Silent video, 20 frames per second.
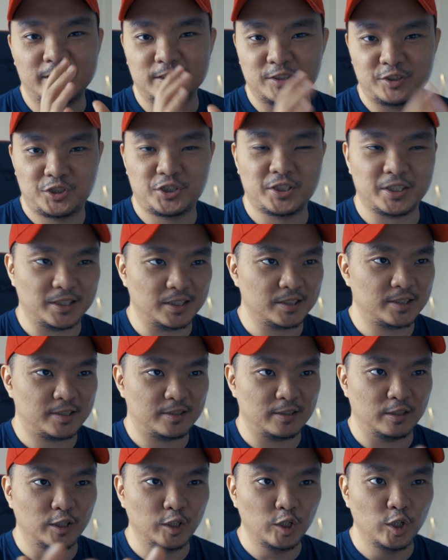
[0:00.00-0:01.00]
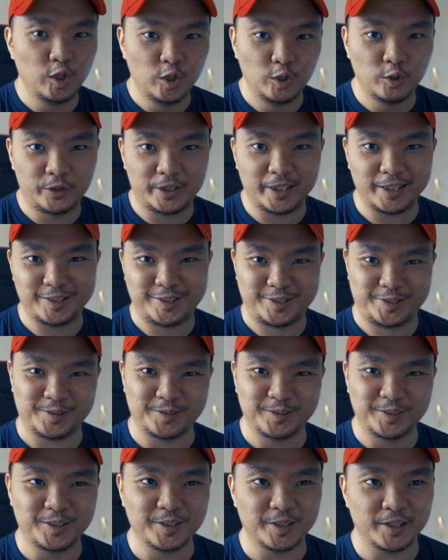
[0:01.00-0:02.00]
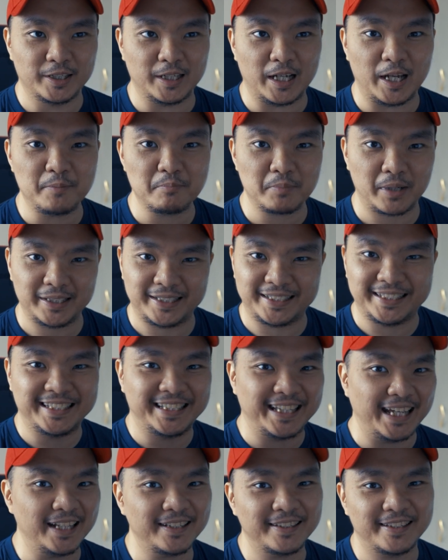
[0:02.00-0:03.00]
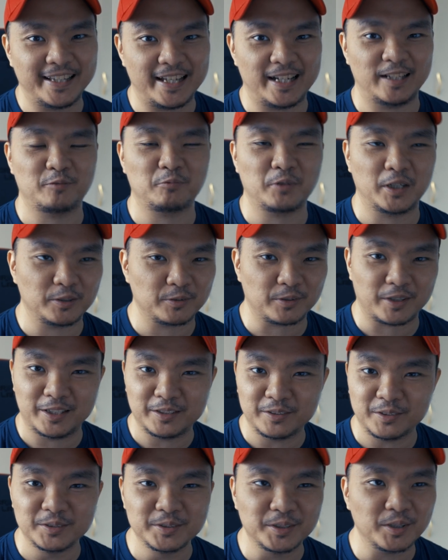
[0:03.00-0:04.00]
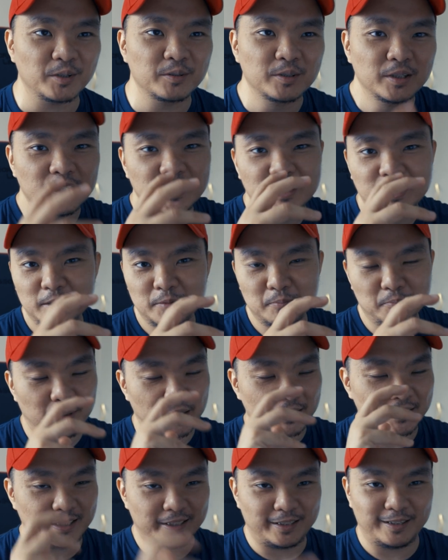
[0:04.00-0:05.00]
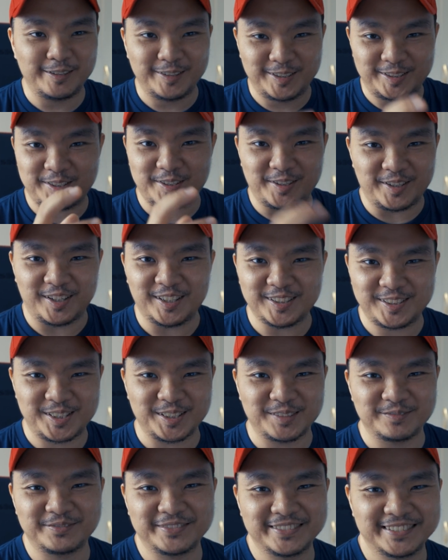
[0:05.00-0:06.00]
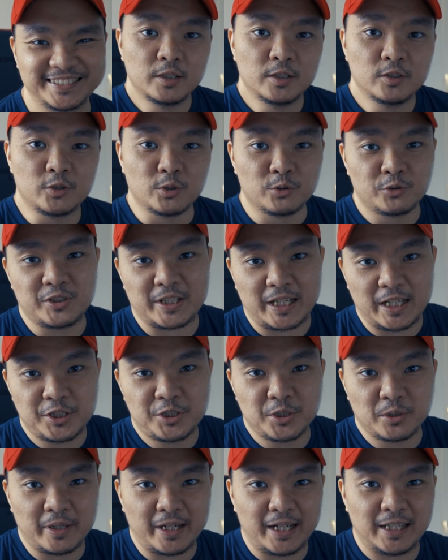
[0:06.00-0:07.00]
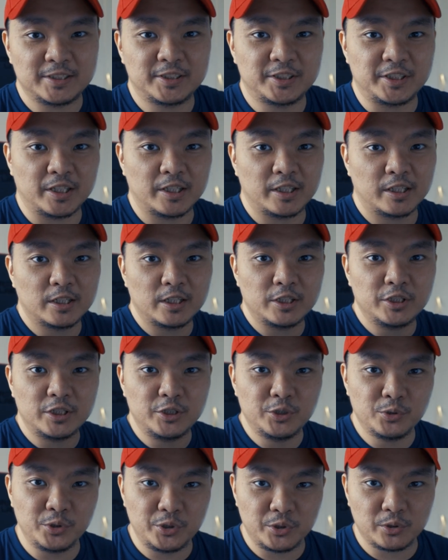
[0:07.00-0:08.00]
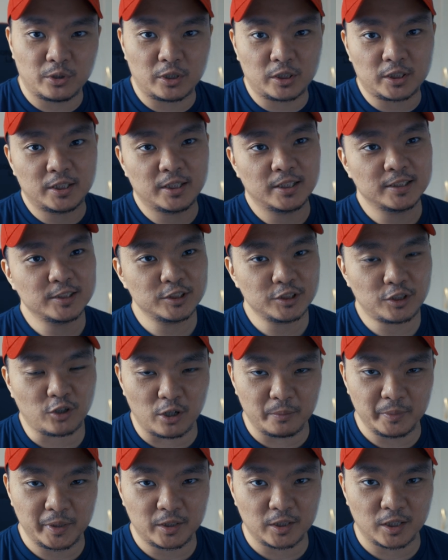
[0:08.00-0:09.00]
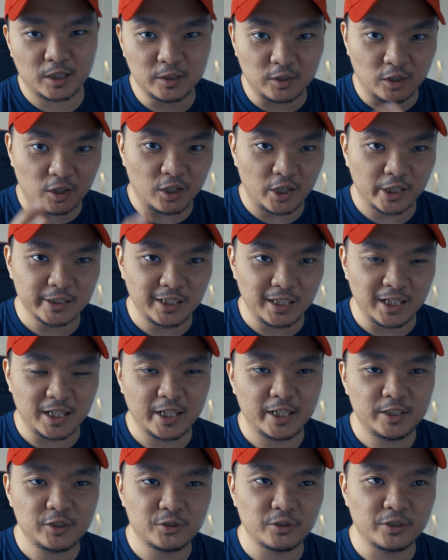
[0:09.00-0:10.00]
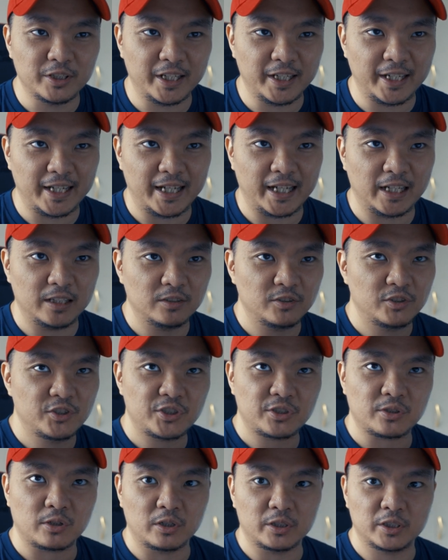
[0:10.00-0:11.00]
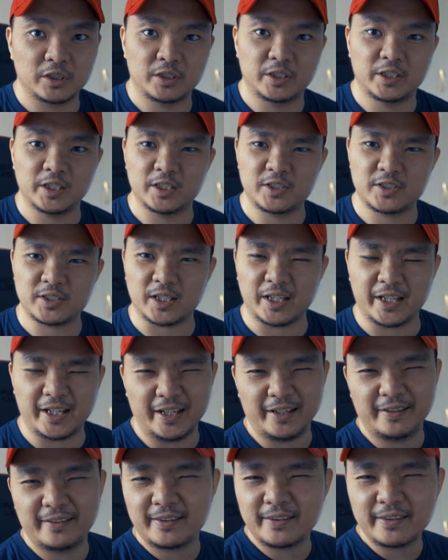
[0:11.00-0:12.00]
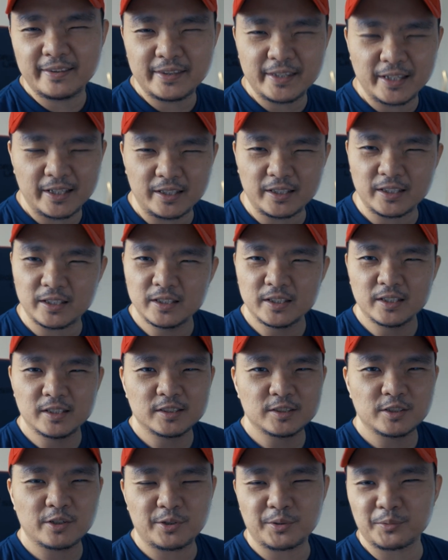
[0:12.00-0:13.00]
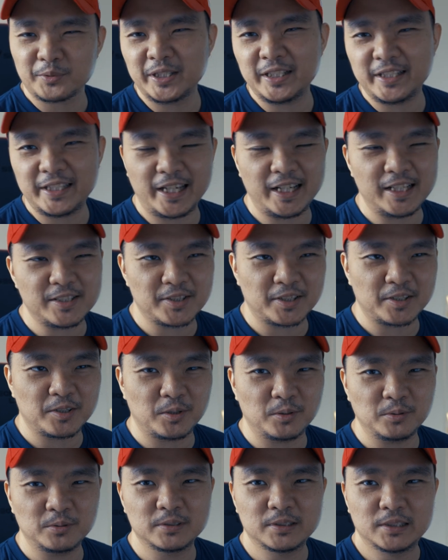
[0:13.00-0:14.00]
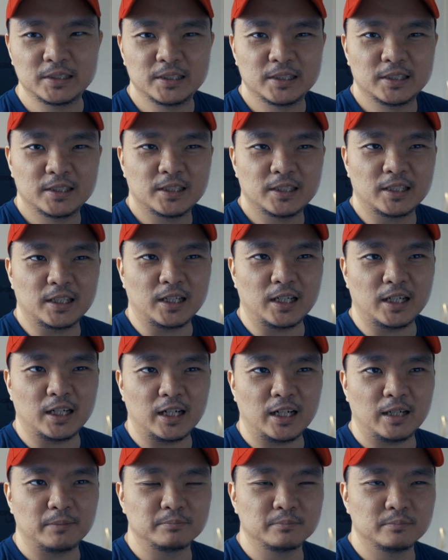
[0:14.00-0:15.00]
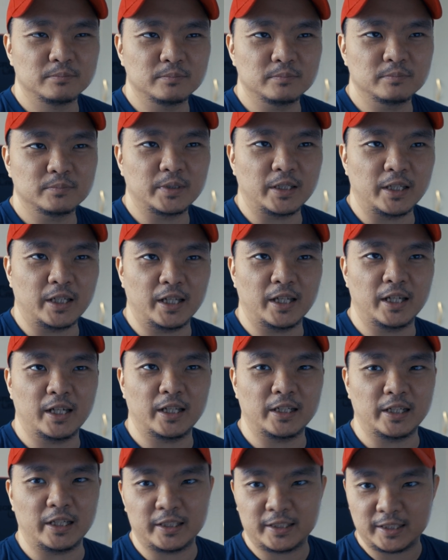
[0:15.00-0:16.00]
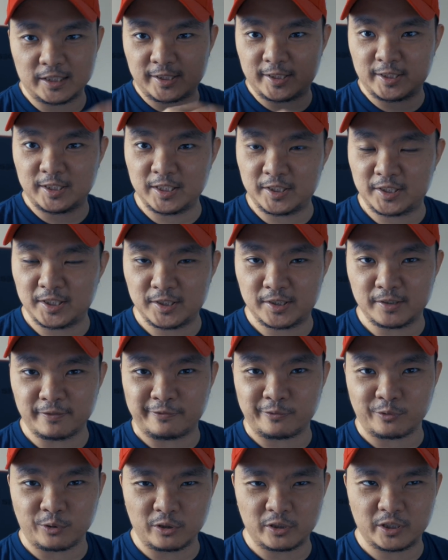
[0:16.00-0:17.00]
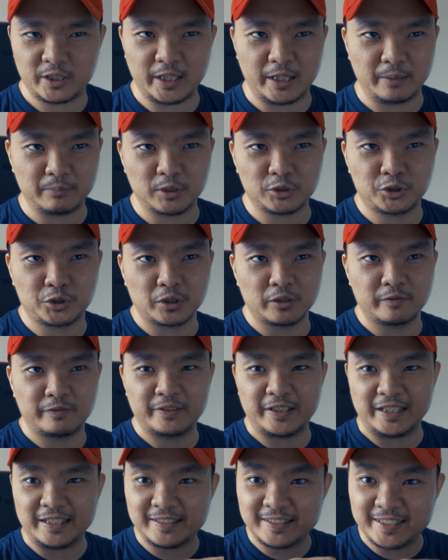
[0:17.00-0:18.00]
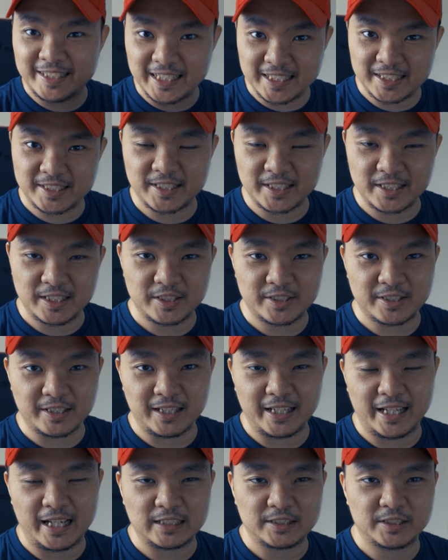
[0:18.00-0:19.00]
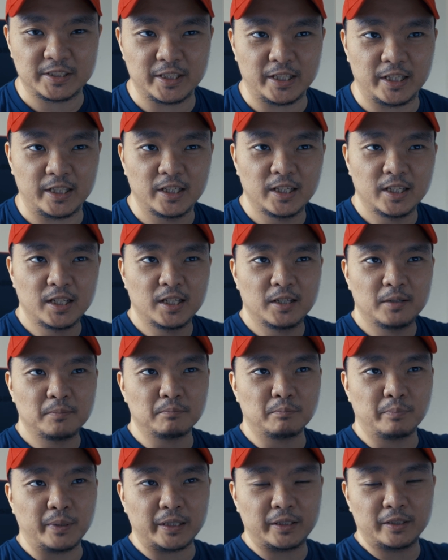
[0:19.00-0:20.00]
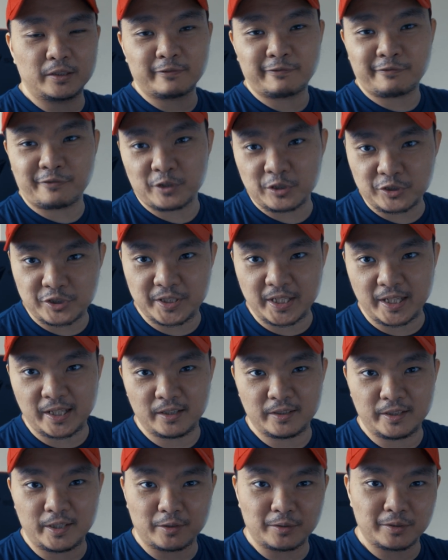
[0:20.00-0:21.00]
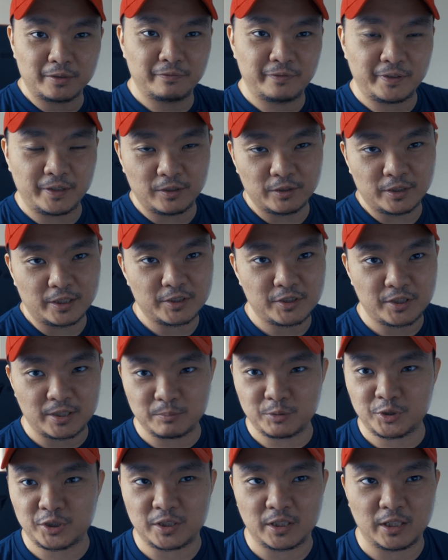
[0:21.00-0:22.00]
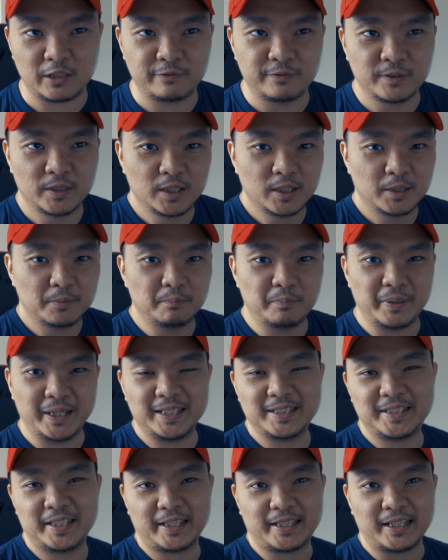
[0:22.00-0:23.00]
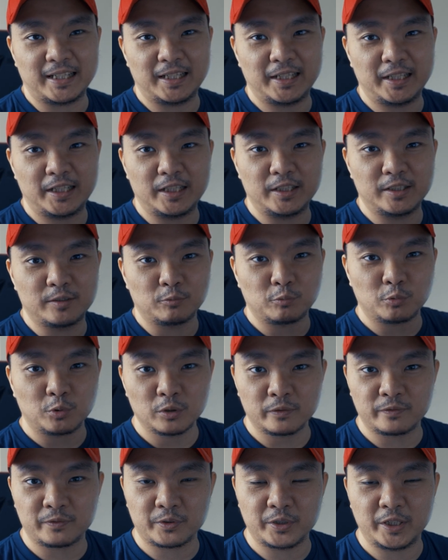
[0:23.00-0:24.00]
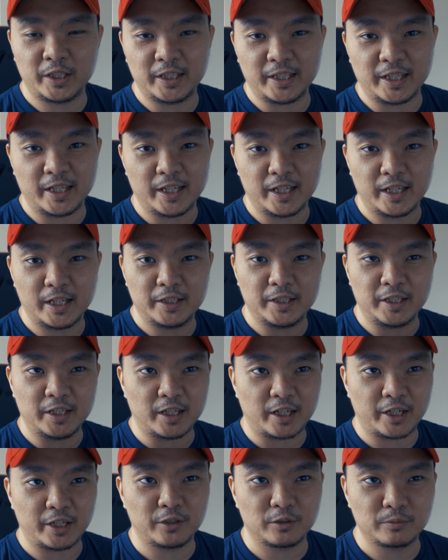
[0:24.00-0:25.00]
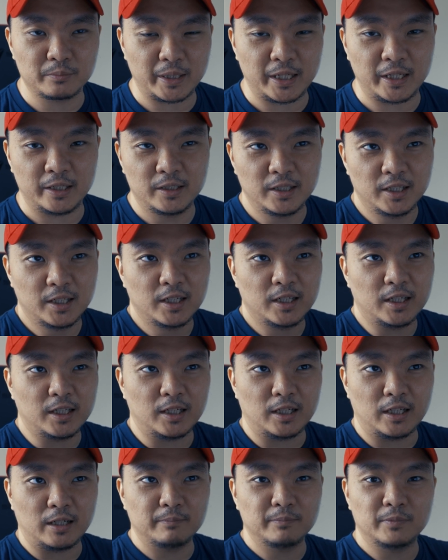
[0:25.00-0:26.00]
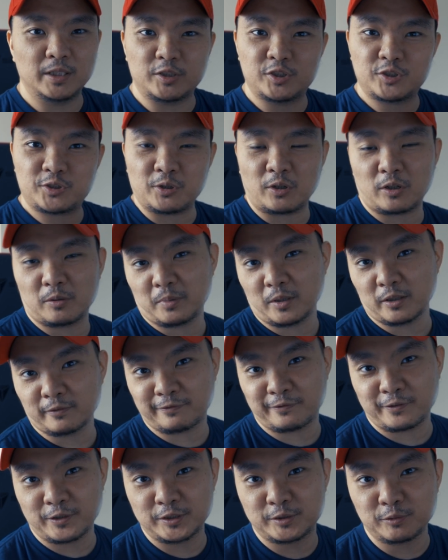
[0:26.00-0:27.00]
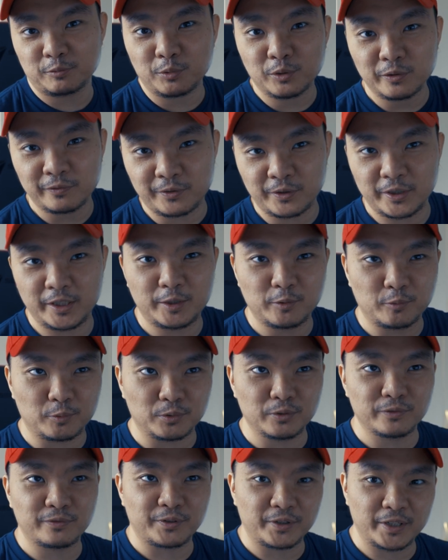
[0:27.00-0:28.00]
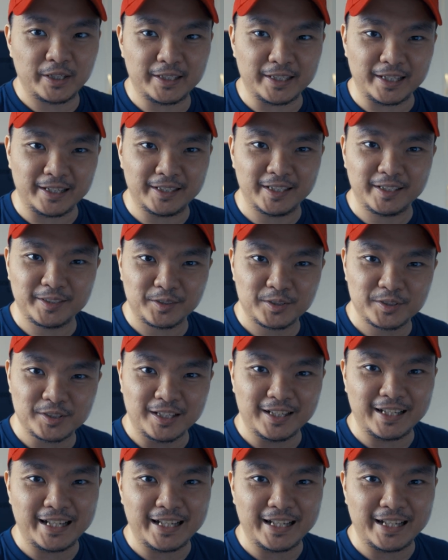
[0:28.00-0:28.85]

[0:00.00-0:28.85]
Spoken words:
is just looking so good. I might get that one, or I don't know, but it looks awesome. So Sideshow has their New York Comic Con online, so they had started this, I think, 3 days ago. And I guess this is the 4th day. I'm not sure if this is the last day, but in the first day they revealed some stuff, basically the Wolverine and the Iron Man. Let's talk about first the Wolverine. The Wolverine, I think there's a